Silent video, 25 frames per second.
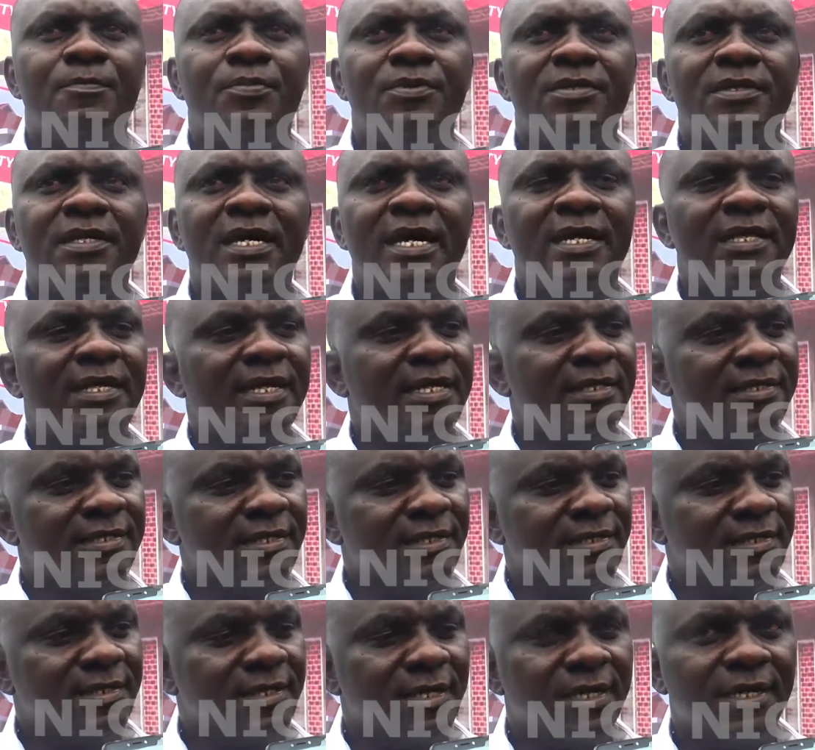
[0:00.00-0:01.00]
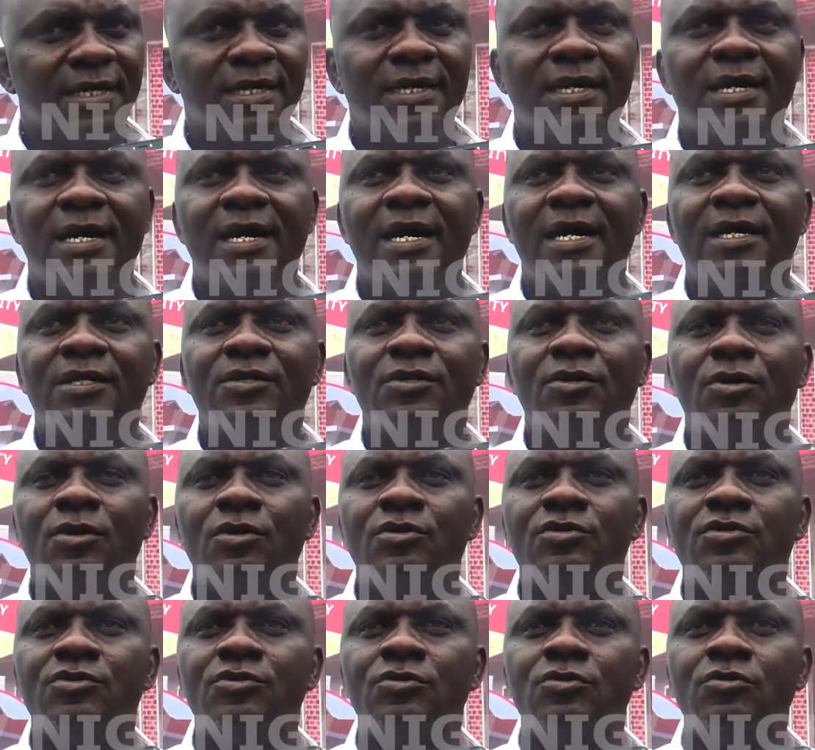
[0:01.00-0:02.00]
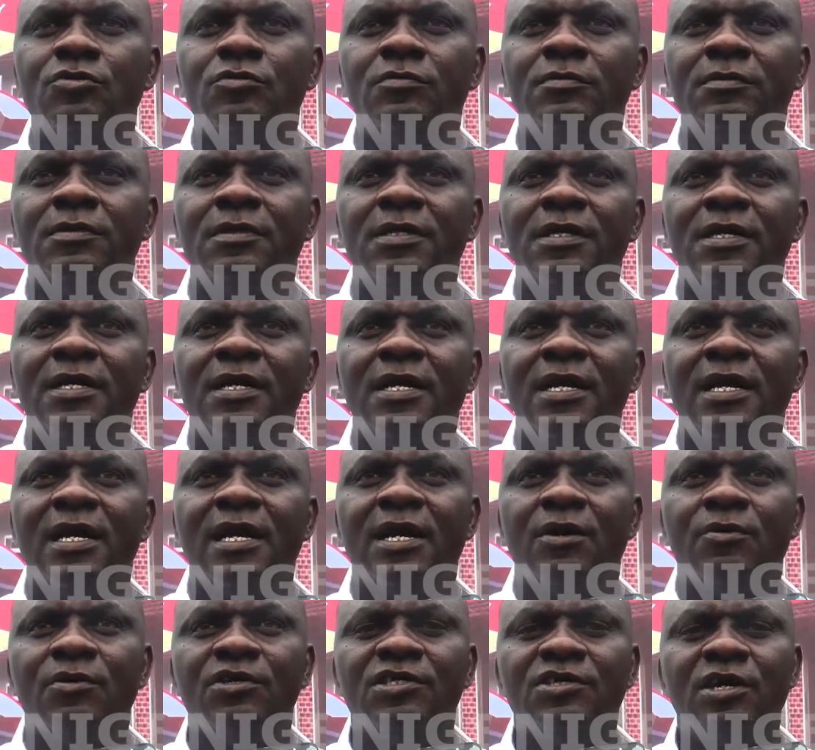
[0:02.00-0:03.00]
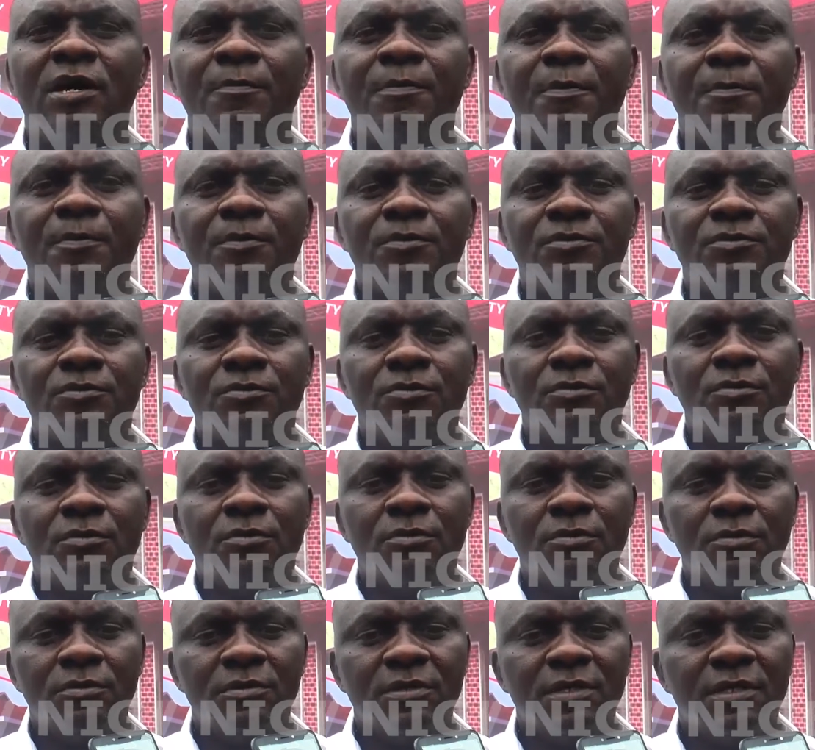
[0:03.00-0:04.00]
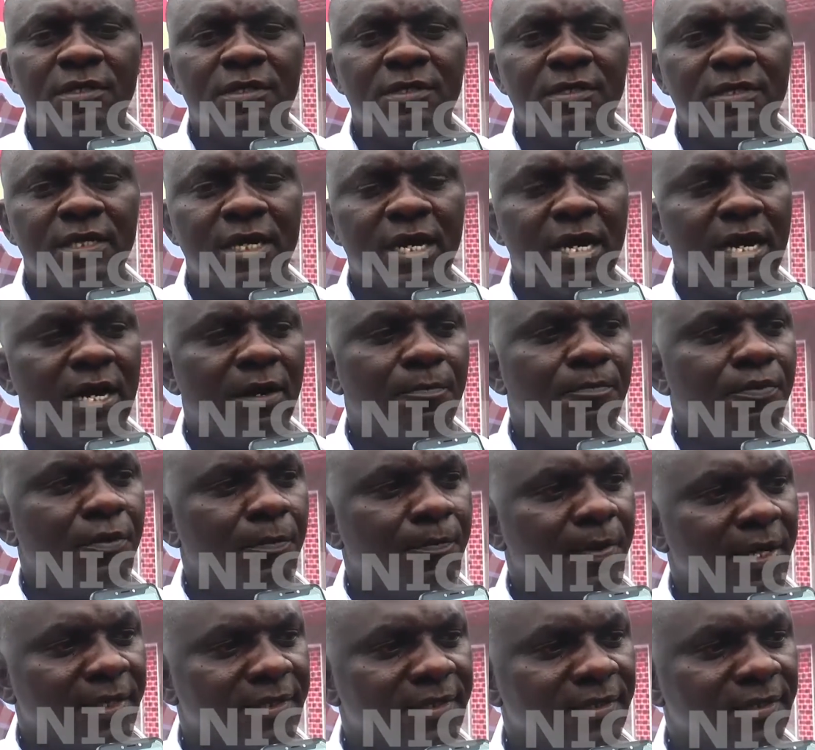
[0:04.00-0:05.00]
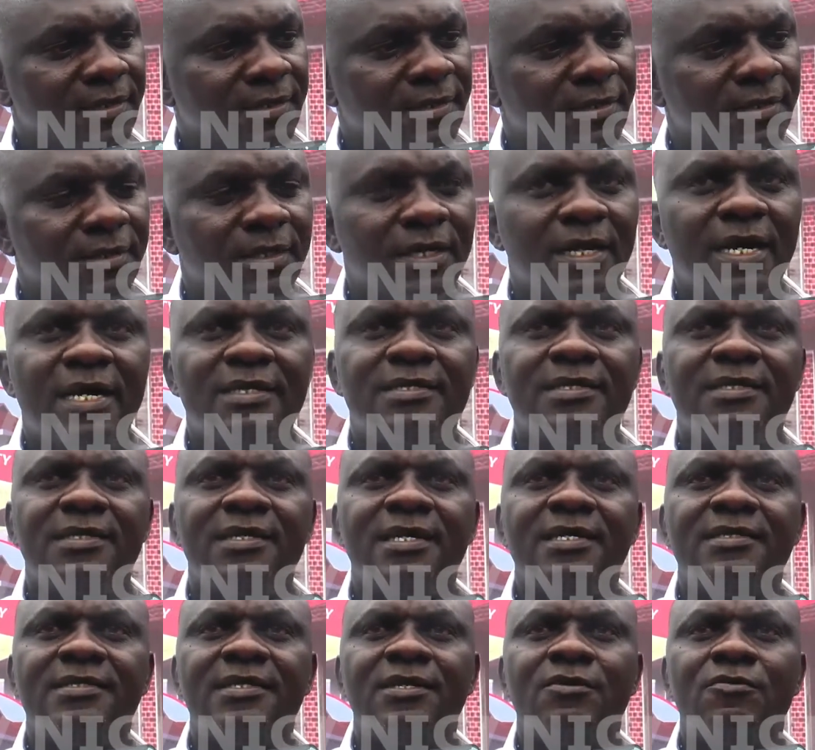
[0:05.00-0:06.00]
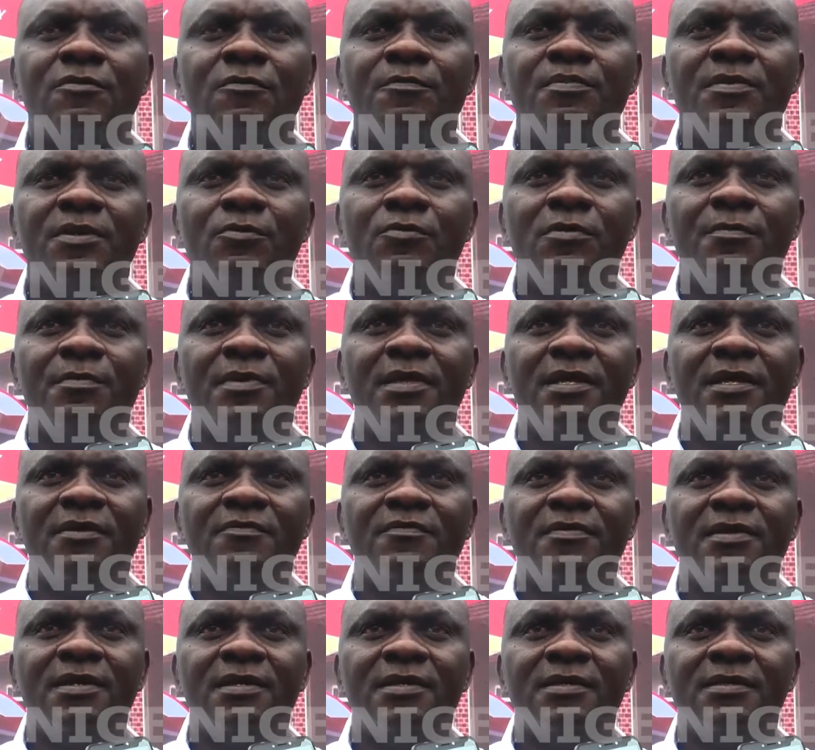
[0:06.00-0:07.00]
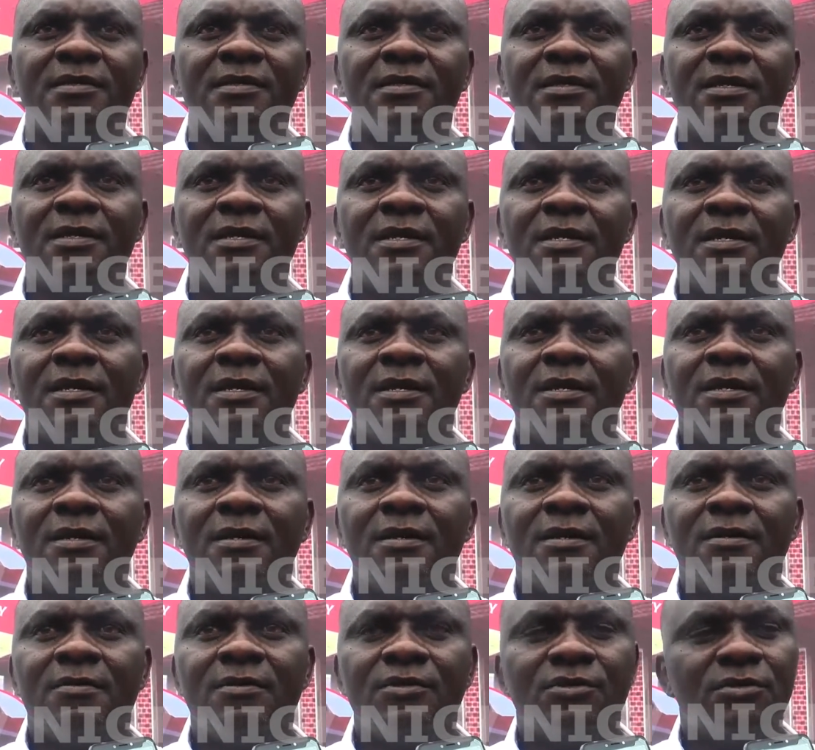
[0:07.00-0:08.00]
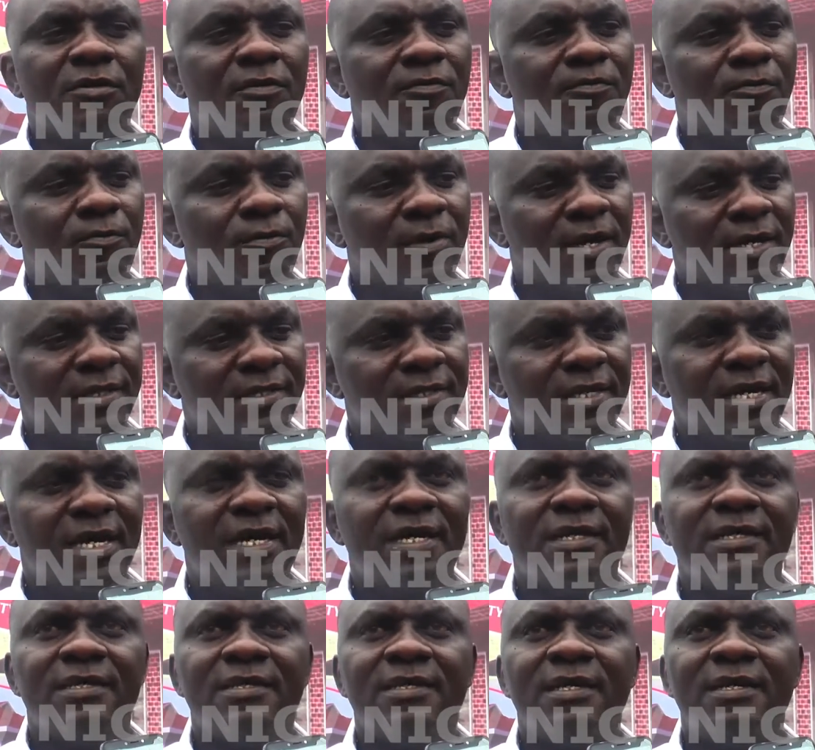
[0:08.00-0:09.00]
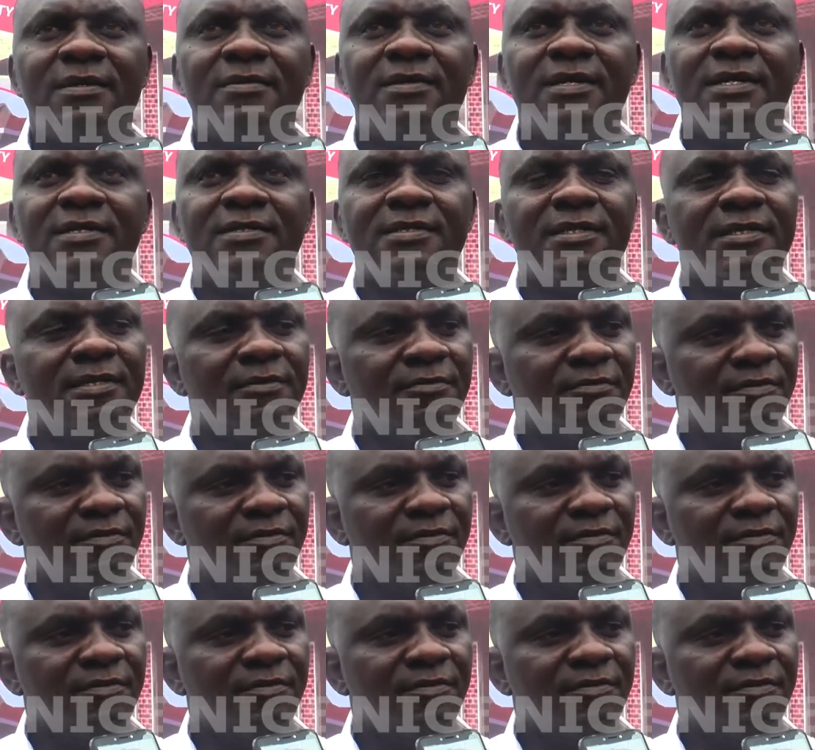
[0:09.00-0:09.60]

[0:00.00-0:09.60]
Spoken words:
putting an estate here and also encourage our people to own their properties. As a real estate company, we believe in creation of wealth and real estate